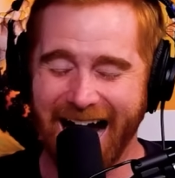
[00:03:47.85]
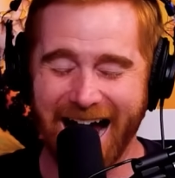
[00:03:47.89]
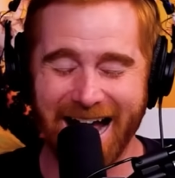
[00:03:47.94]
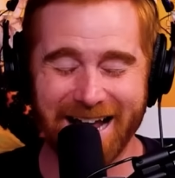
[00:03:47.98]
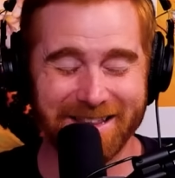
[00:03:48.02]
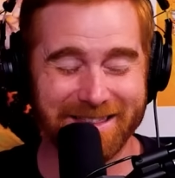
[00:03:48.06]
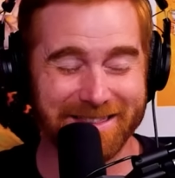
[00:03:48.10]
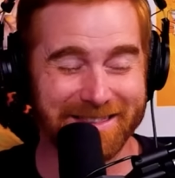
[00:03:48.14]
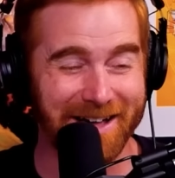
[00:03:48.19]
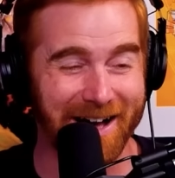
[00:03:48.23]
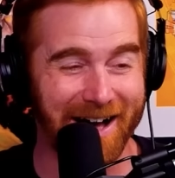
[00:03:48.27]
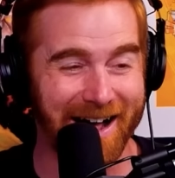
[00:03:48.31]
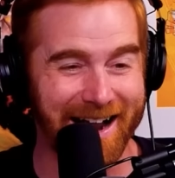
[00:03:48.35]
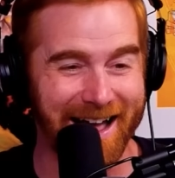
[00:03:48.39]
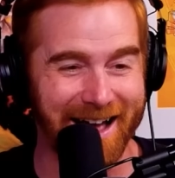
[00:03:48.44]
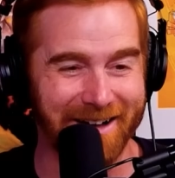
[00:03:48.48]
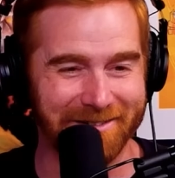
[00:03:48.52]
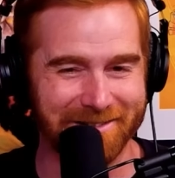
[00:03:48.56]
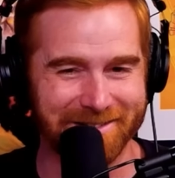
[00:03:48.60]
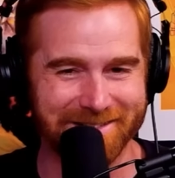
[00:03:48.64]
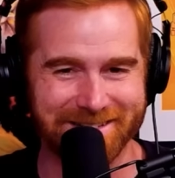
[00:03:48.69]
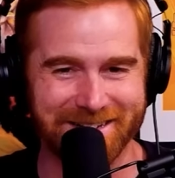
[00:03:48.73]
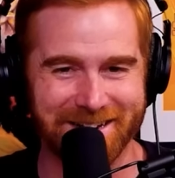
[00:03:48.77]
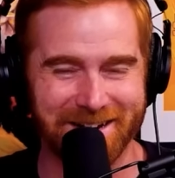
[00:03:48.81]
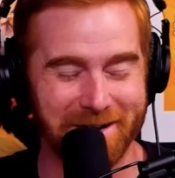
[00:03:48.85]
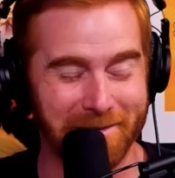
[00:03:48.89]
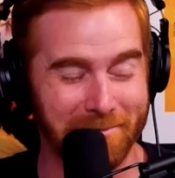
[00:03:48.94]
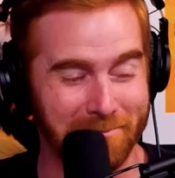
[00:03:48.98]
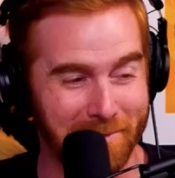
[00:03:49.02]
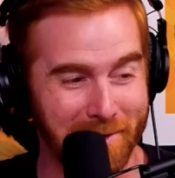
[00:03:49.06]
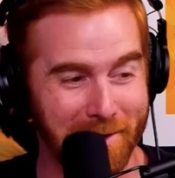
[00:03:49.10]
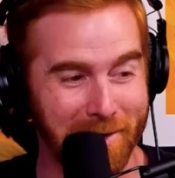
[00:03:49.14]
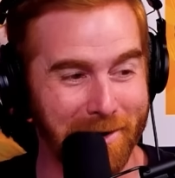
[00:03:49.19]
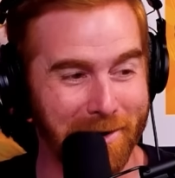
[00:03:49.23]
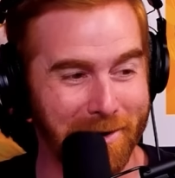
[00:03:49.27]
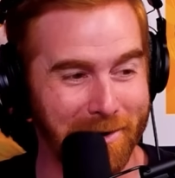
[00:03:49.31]
I thought I was gonna
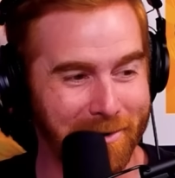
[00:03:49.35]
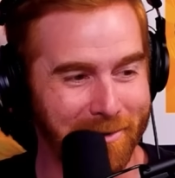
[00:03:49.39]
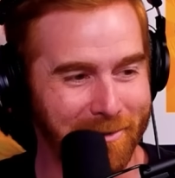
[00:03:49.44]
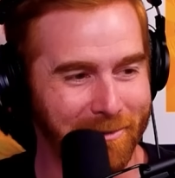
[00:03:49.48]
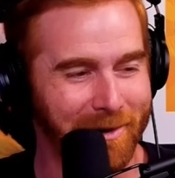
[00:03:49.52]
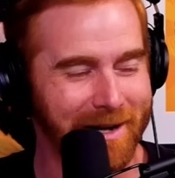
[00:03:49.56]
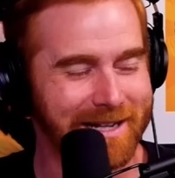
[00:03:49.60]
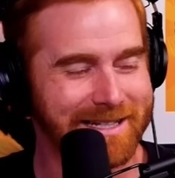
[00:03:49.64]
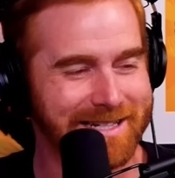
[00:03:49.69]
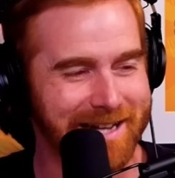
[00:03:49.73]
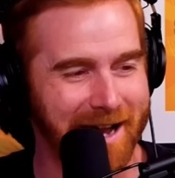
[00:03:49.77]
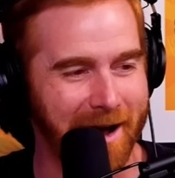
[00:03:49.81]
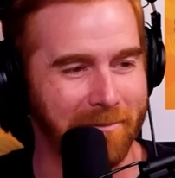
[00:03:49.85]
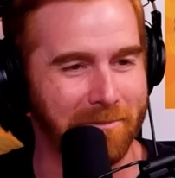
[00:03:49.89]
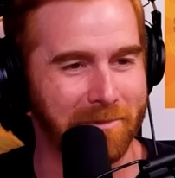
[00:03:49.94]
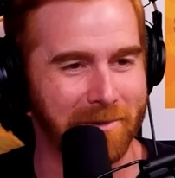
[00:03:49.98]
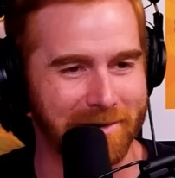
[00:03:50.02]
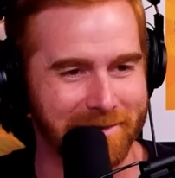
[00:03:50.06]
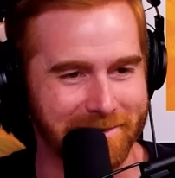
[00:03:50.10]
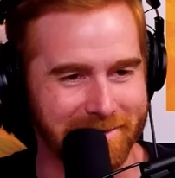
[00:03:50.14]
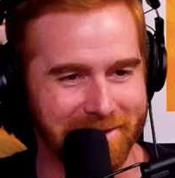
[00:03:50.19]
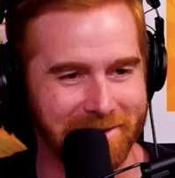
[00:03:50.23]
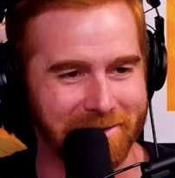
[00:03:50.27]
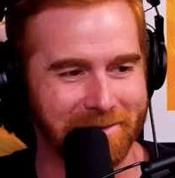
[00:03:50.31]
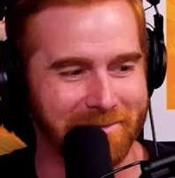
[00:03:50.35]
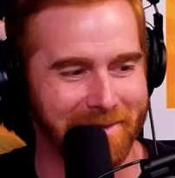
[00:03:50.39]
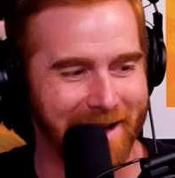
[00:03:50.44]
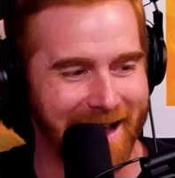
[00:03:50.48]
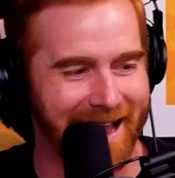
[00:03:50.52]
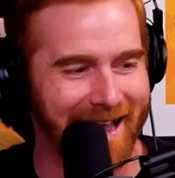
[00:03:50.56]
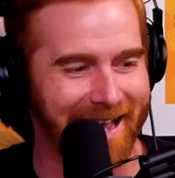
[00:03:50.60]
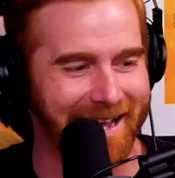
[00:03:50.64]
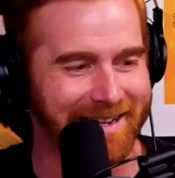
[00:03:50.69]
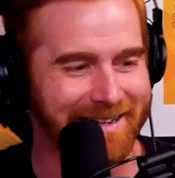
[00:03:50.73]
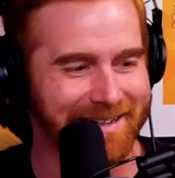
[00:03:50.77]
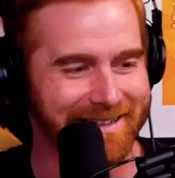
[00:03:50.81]
poo. What's up with you,
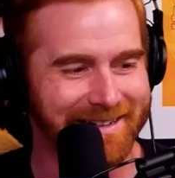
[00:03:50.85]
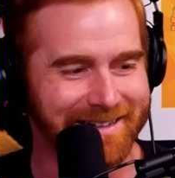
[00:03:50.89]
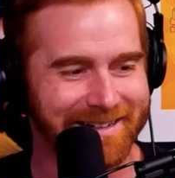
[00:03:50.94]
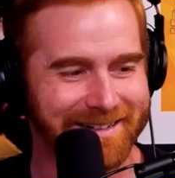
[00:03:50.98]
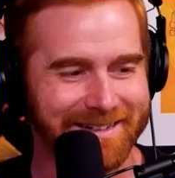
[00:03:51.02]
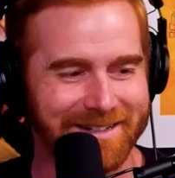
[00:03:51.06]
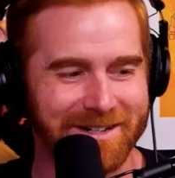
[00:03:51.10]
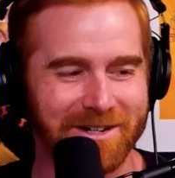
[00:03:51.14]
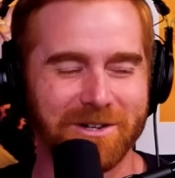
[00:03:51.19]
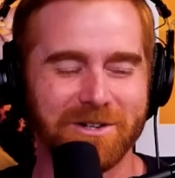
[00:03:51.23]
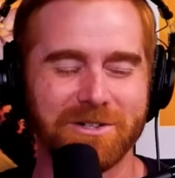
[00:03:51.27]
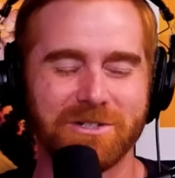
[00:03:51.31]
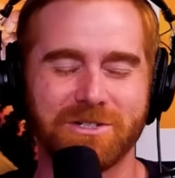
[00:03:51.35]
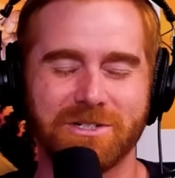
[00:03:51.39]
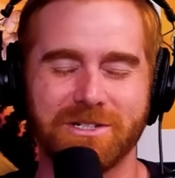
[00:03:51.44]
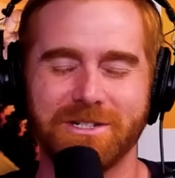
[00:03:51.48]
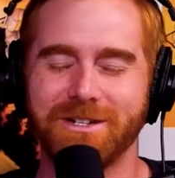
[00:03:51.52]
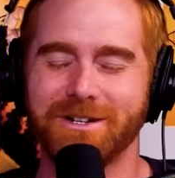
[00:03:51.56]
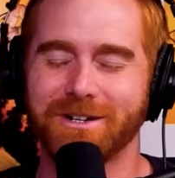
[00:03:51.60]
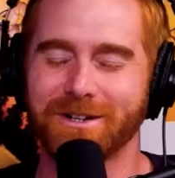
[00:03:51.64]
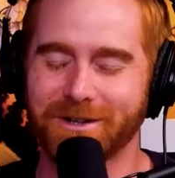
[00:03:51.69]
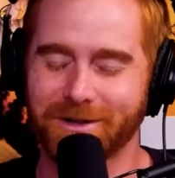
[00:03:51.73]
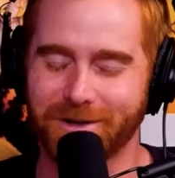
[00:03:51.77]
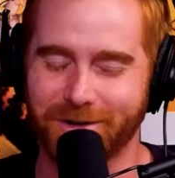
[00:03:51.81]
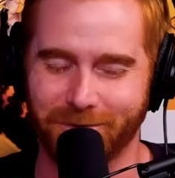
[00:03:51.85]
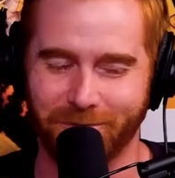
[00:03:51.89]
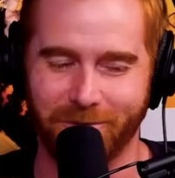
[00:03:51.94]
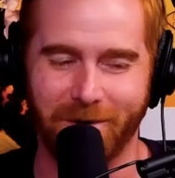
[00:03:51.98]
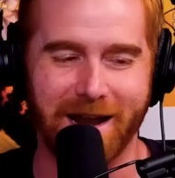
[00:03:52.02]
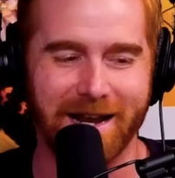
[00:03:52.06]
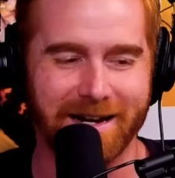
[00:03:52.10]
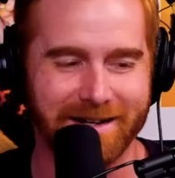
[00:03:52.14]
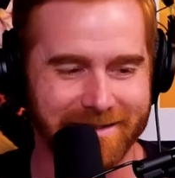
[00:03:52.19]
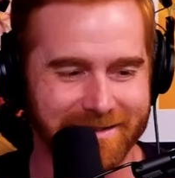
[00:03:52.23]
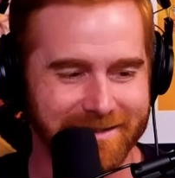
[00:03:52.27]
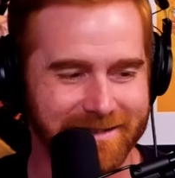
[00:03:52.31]
man? Yeah. You're you're
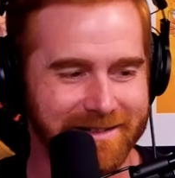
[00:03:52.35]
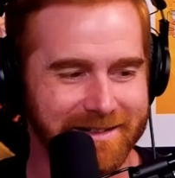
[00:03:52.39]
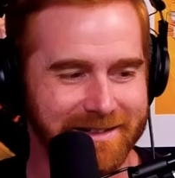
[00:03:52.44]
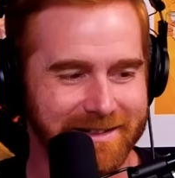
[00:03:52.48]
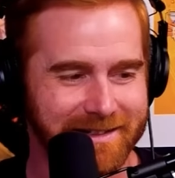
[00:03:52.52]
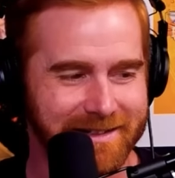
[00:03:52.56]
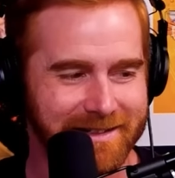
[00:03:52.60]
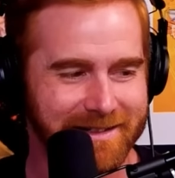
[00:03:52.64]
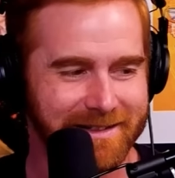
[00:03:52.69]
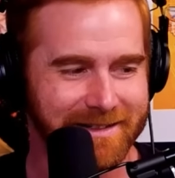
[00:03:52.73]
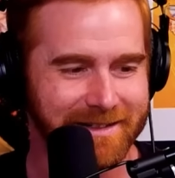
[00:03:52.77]
great. You're great.